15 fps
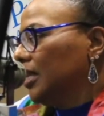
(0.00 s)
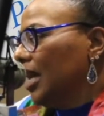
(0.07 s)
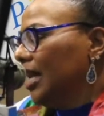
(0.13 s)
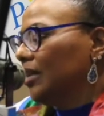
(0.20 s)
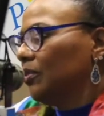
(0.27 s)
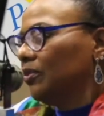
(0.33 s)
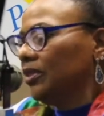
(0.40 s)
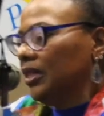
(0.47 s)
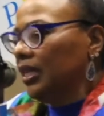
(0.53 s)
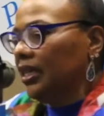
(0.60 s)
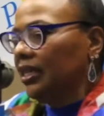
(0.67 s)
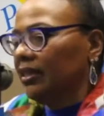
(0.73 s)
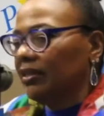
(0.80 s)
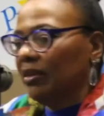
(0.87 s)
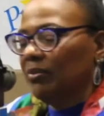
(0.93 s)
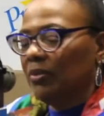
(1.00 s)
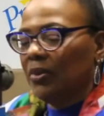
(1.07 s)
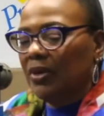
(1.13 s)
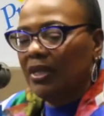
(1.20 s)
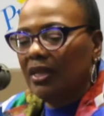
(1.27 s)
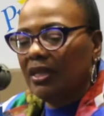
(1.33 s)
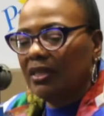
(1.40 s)
I don't take it. Some
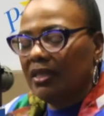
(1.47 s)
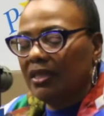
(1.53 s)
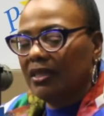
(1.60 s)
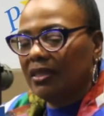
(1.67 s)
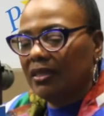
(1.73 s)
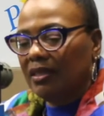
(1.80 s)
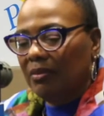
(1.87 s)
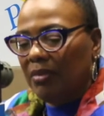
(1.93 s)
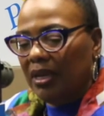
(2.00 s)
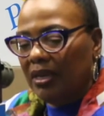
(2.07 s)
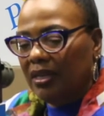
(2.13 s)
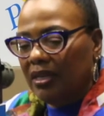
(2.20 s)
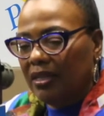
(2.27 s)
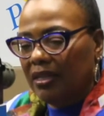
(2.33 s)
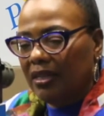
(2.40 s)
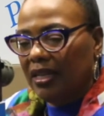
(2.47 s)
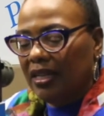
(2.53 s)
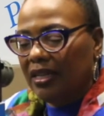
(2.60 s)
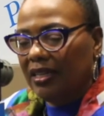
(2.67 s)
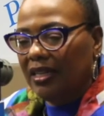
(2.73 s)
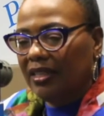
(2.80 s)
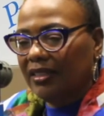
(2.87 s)
I said it to somebody the other day,
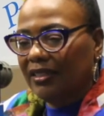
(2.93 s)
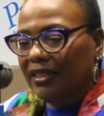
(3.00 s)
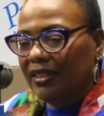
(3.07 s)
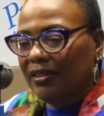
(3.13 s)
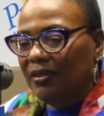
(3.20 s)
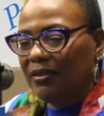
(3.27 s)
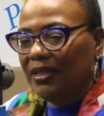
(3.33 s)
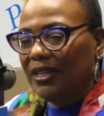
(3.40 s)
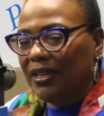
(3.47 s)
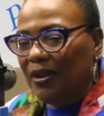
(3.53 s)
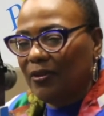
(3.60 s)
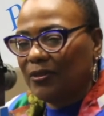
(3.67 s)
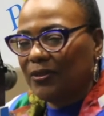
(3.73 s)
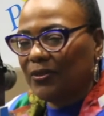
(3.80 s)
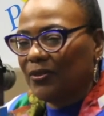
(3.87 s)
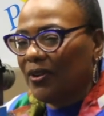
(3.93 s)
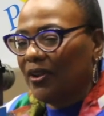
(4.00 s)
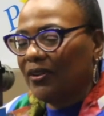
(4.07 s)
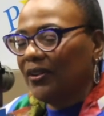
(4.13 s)
and they said, "Oh, he cursed you all."